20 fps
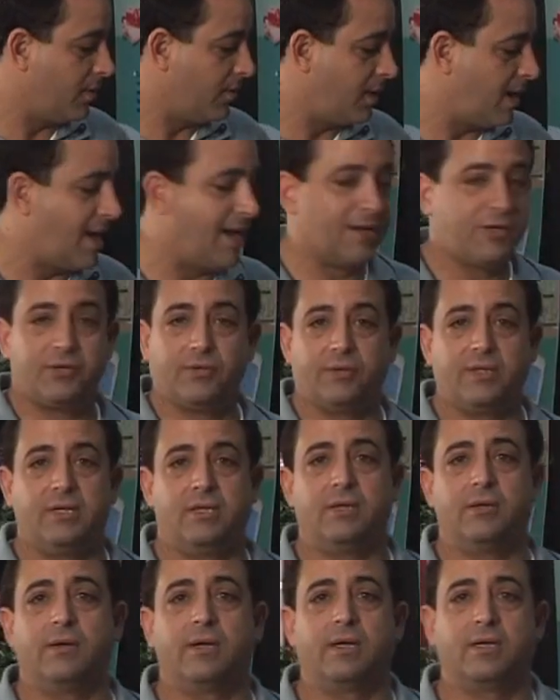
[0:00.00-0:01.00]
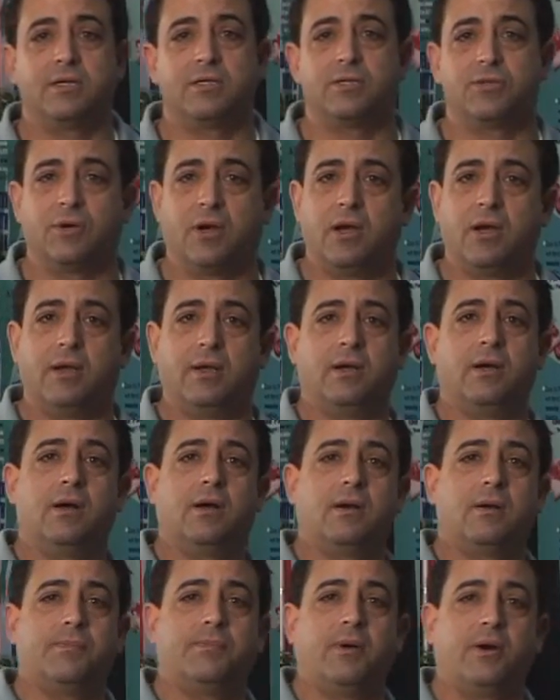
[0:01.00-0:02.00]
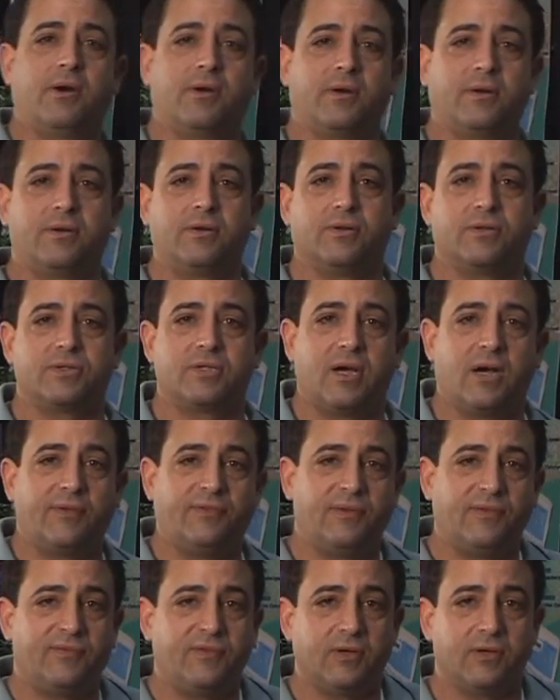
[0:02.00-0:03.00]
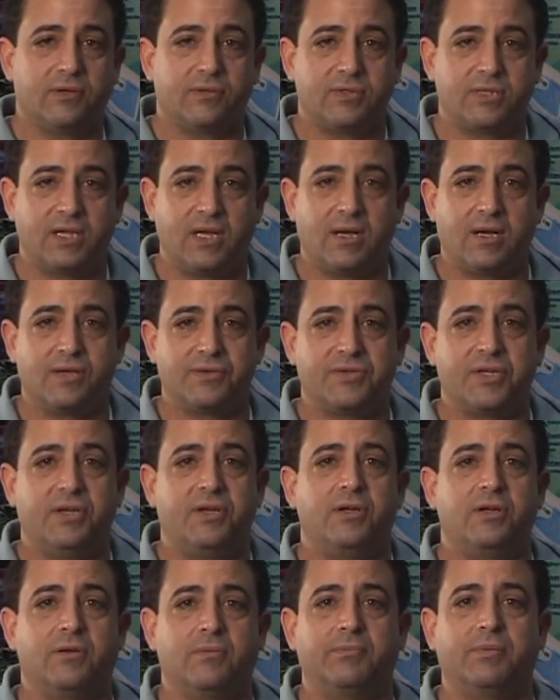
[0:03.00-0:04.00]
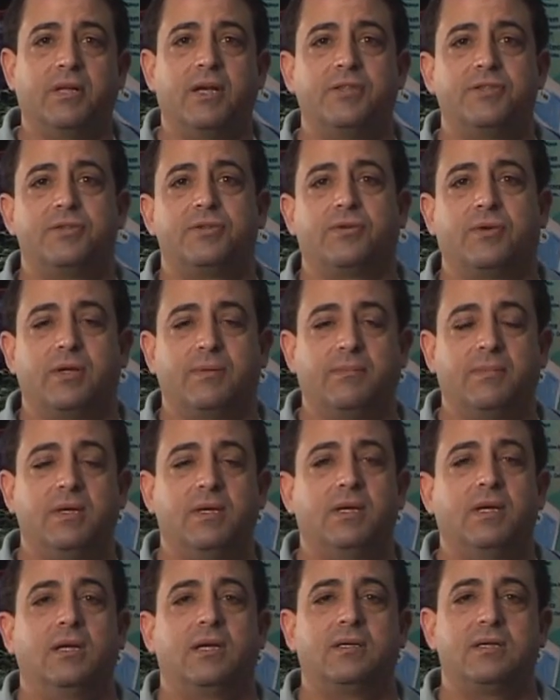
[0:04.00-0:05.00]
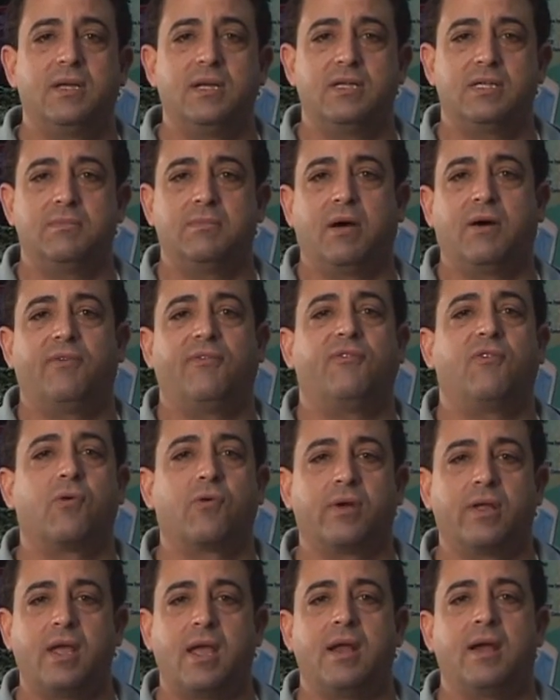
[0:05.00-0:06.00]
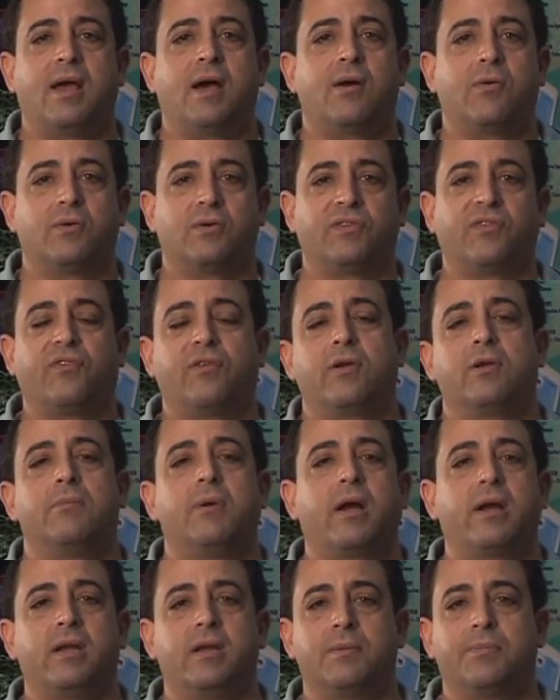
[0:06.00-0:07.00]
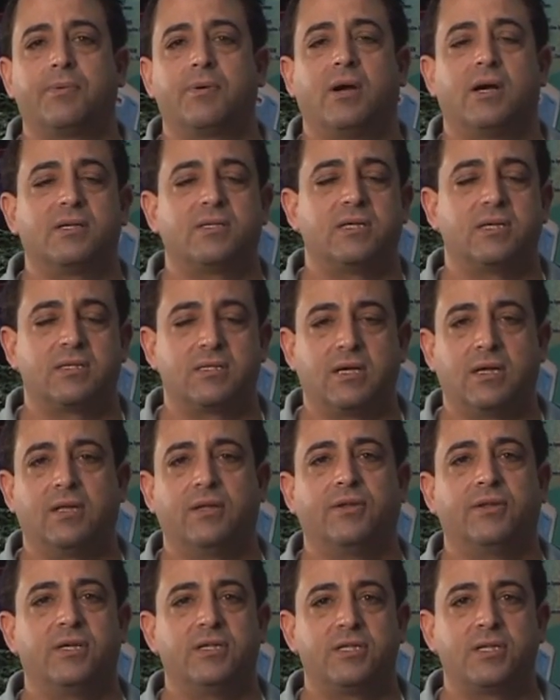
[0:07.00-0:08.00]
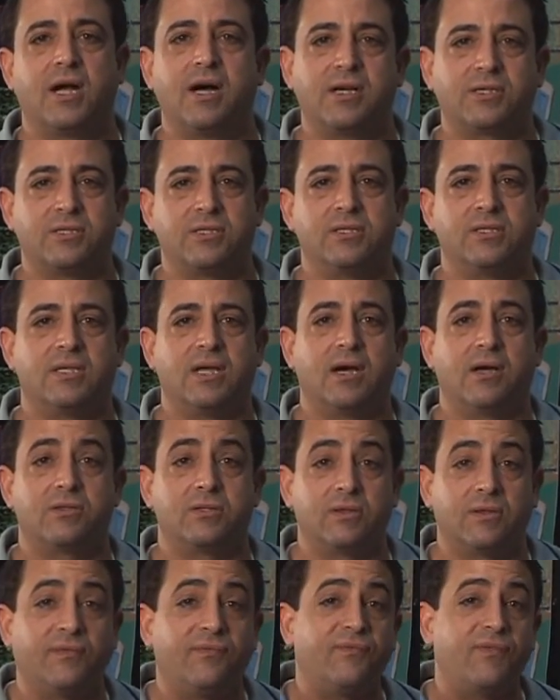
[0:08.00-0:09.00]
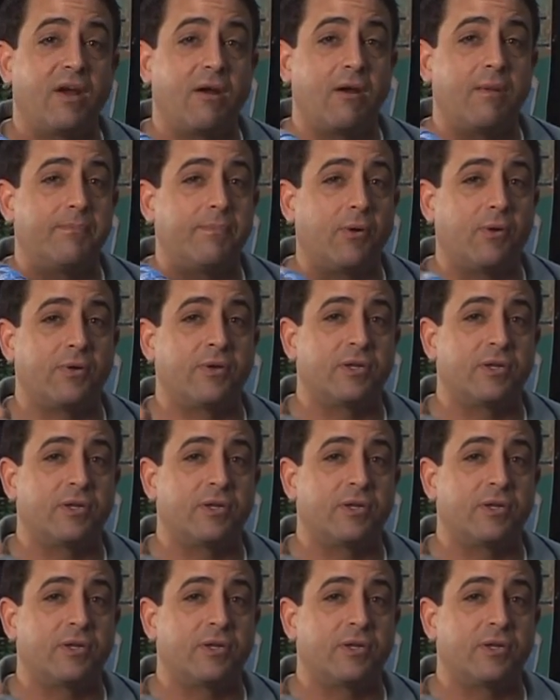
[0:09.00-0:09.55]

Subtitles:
actually doing is drawing hard particles off of your cells into your bloodstream. And it takes about 48 hours for your body to process all of these toxins out. So it's very important to